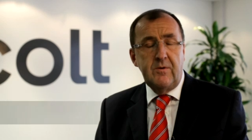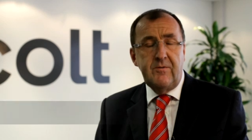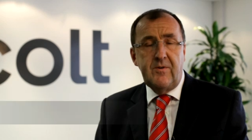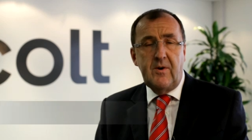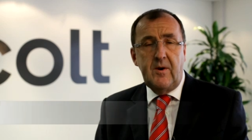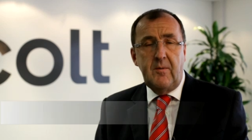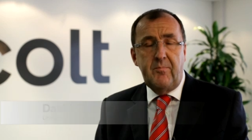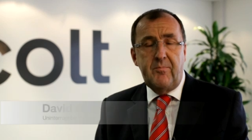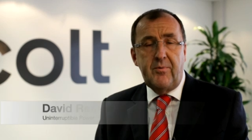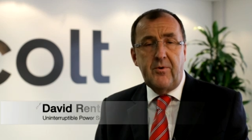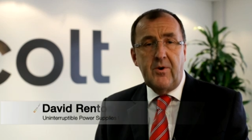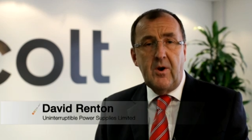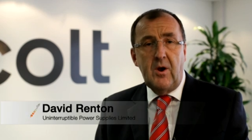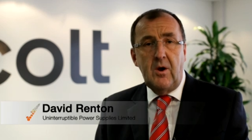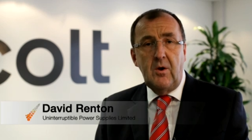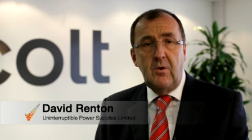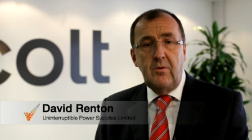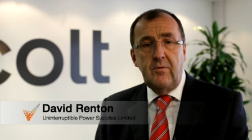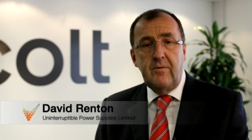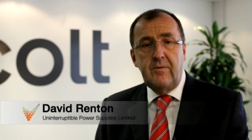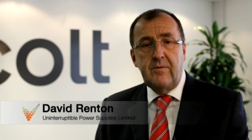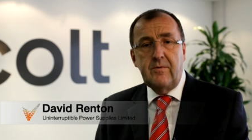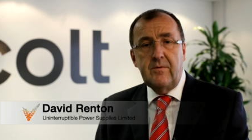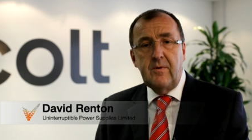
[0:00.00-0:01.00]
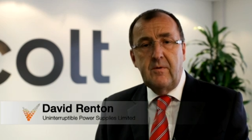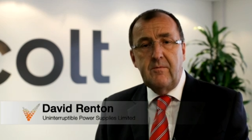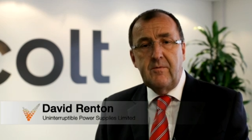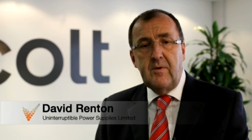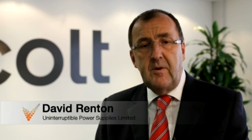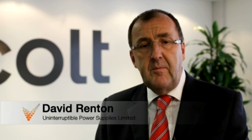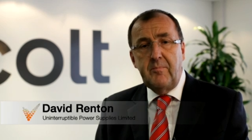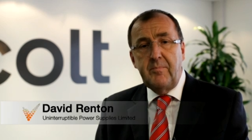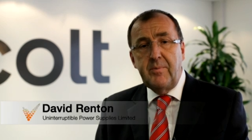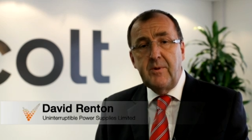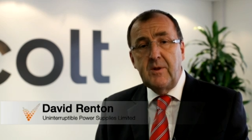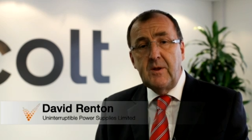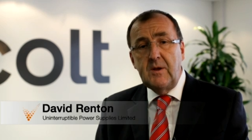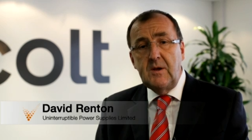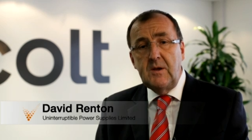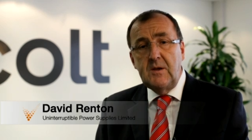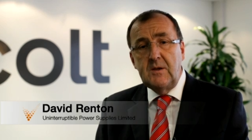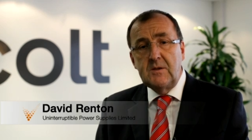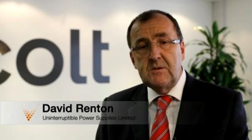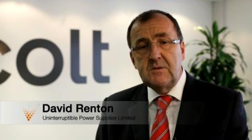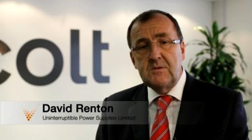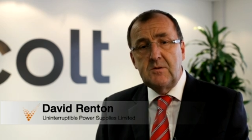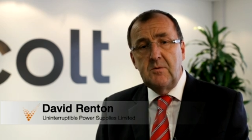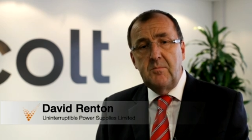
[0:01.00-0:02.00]
We're very proud and very
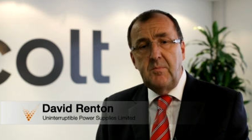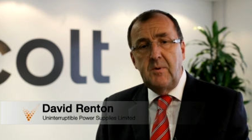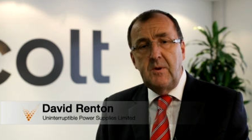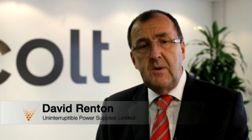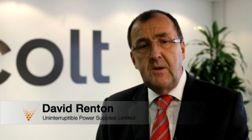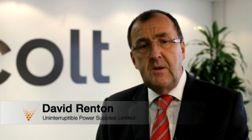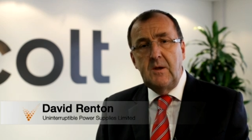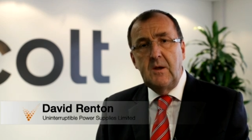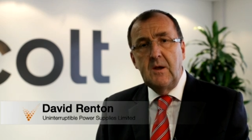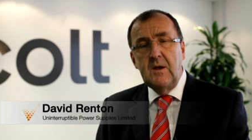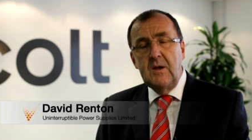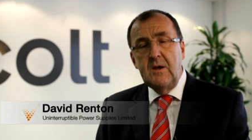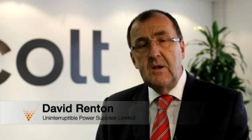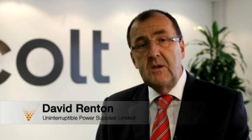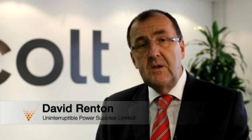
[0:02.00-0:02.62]
pleased to be